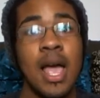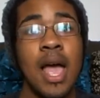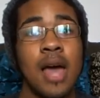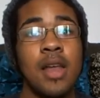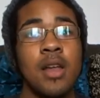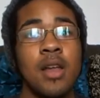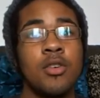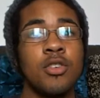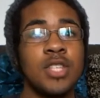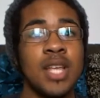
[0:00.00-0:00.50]
and
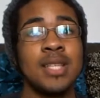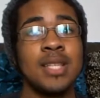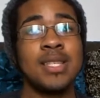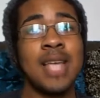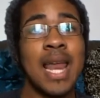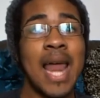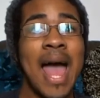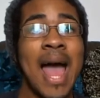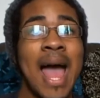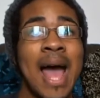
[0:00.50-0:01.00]
understands how
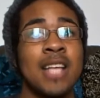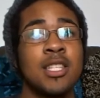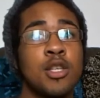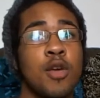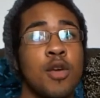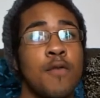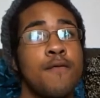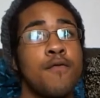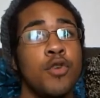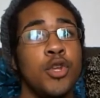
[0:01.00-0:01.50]
to
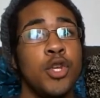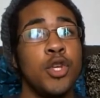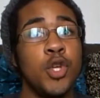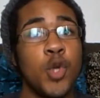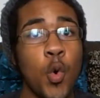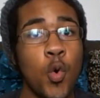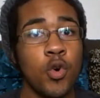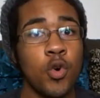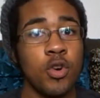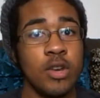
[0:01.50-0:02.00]
ask for
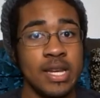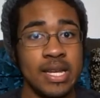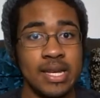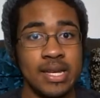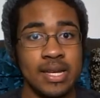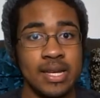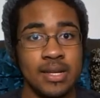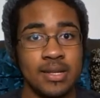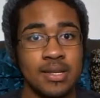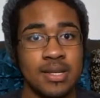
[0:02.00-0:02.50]
your
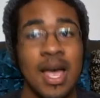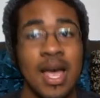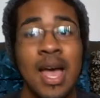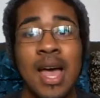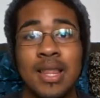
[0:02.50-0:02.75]
needs.